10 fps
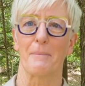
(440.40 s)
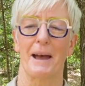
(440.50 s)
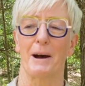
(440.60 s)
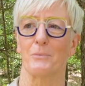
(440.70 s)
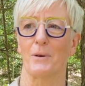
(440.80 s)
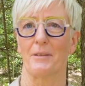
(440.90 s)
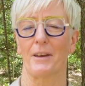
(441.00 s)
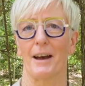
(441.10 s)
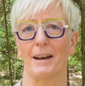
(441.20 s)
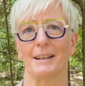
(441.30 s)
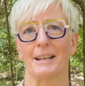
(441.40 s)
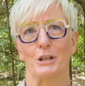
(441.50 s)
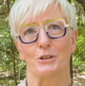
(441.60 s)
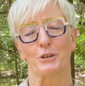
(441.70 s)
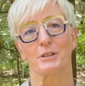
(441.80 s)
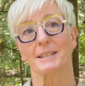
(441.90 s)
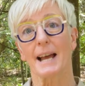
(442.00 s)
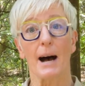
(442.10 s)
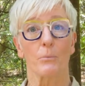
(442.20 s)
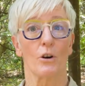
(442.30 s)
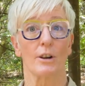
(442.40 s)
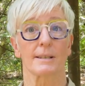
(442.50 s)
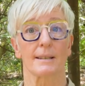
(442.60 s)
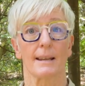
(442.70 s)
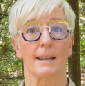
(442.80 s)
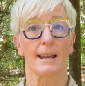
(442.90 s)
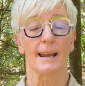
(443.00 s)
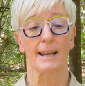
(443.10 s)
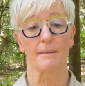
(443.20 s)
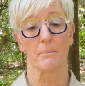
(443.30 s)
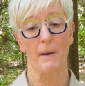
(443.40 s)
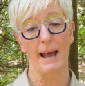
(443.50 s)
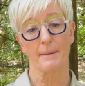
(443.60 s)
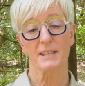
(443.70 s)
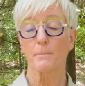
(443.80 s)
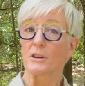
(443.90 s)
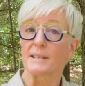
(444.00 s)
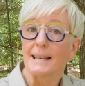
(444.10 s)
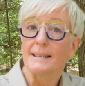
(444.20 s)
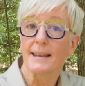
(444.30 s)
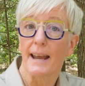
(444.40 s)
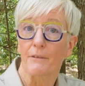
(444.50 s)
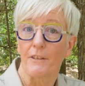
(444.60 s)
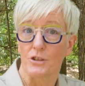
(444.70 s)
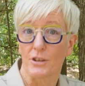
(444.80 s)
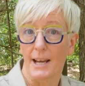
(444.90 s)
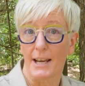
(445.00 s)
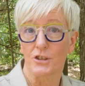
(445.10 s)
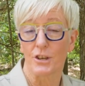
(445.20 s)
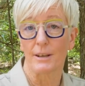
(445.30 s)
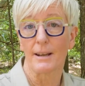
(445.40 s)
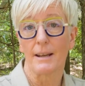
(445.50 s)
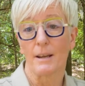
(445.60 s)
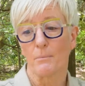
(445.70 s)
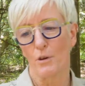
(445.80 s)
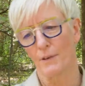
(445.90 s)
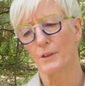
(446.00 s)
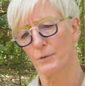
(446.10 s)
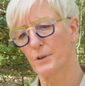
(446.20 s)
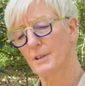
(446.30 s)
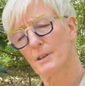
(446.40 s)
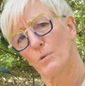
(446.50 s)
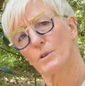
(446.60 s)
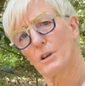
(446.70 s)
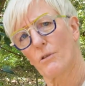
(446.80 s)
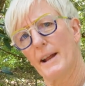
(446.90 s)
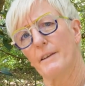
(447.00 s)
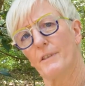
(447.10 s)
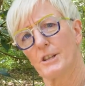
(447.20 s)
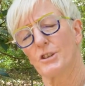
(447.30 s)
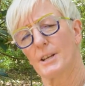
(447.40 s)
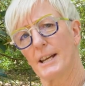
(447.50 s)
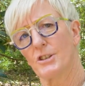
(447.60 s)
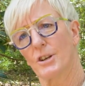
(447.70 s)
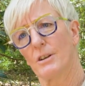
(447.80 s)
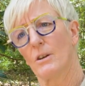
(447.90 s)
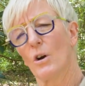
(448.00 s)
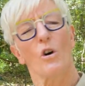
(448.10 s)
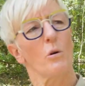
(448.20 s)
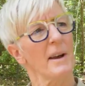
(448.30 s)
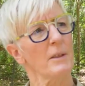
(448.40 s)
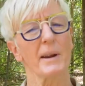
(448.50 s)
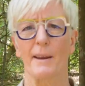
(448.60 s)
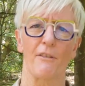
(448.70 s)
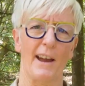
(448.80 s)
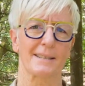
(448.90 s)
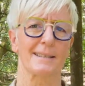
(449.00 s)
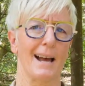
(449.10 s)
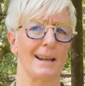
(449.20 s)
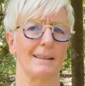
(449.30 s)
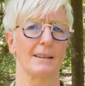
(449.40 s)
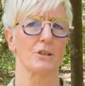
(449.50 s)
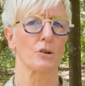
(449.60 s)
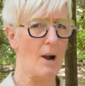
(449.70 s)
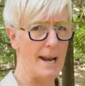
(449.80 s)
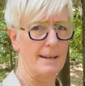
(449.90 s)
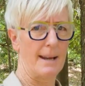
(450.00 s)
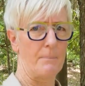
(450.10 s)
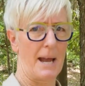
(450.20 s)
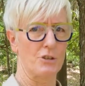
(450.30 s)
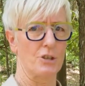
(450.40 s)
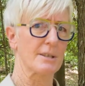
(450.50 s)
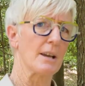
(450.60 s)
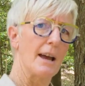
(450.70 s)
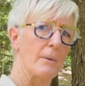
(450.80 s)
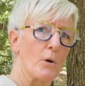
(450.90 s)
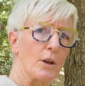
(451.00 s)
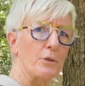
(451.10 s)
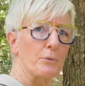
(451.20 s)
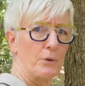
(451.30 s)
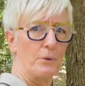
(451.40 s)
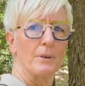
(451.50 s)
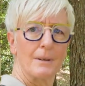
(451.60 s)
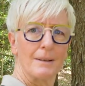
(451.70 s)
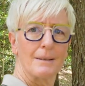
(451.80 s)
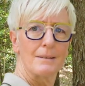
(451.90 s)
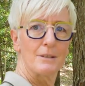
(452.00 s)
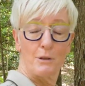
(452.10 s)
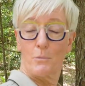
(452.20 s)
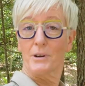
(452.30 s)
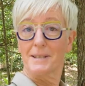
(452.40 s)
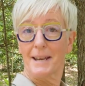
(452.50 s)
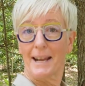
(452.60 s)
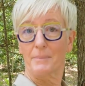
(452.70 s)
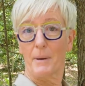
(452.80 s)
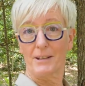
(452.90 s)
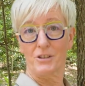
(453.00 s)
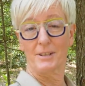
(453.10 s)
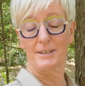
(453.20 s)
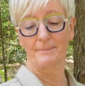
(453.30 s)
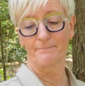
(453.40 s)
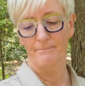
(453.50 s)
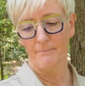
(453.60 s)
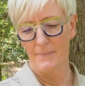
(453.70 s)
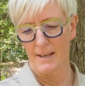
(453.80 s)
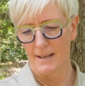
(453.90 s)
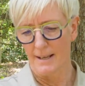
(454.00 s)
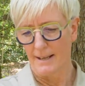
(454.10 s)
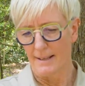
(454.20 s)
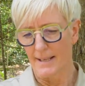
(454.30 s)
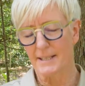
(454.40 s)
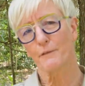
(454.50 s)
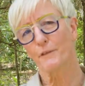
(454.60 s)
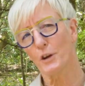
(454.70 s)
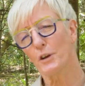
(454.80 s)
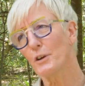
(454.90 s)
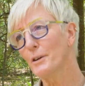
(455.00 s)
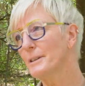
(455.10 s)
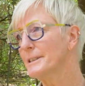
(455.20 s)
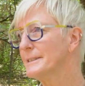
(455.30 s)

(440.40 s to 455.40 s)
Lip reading: about whether to start works in perhaps the most intact vegetation, moving through to the more degraded vegetation, or whether we in fact start in the degraded patches and work through to the more intact patches. There's a few